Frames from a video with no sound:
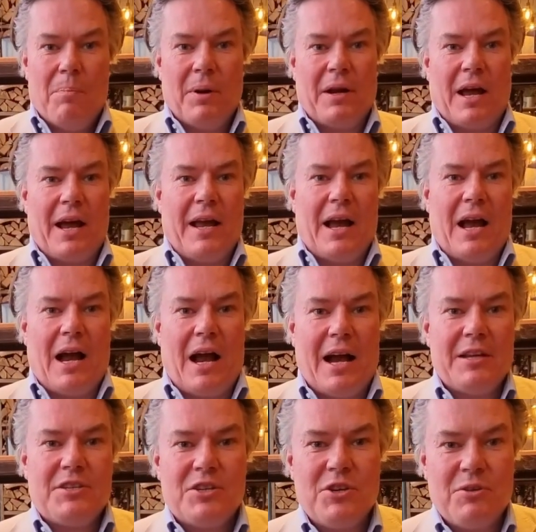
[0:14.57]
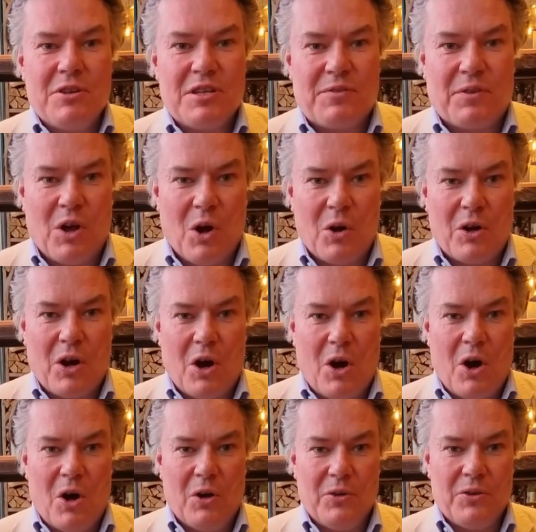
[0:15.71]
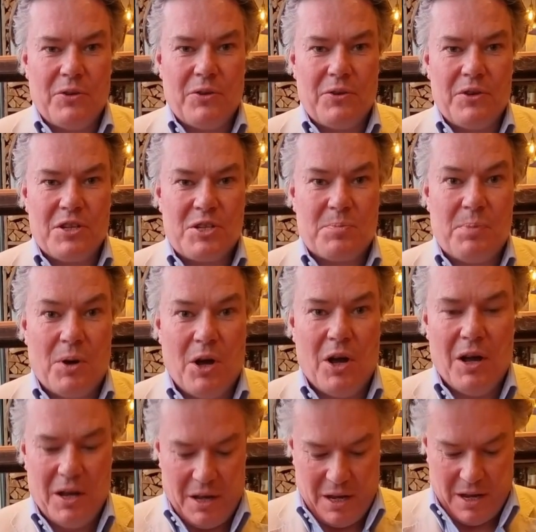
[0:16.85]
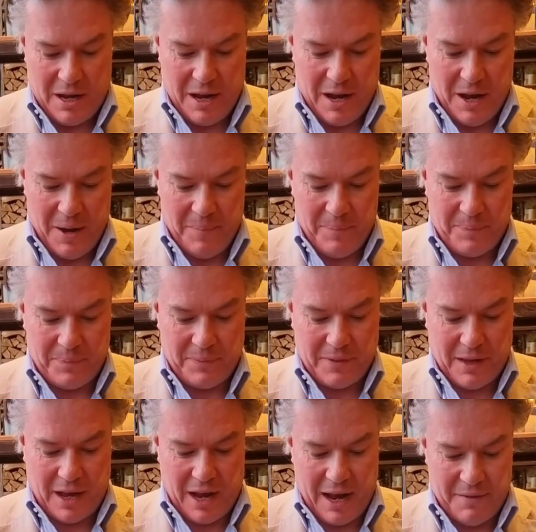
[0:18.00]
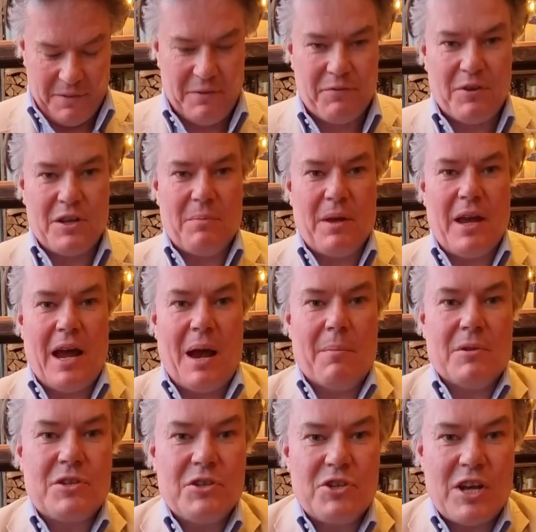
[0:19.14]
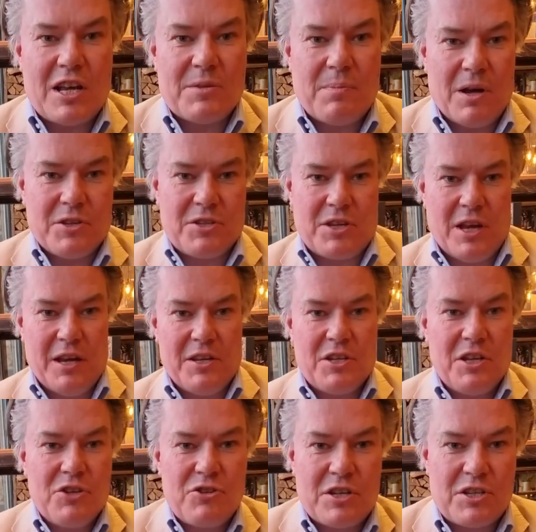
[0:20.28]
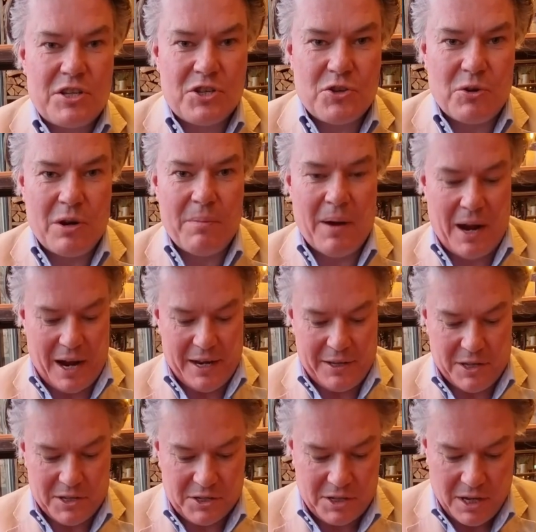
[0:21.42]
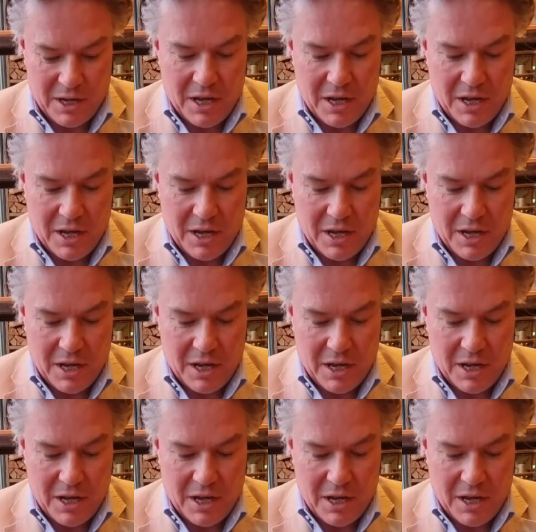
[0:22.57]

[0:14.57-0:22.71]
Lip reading: But I had to do this vlog on the spur. I have in front of me a Hamilton Jazzmaster, and it's an interesting story behind this.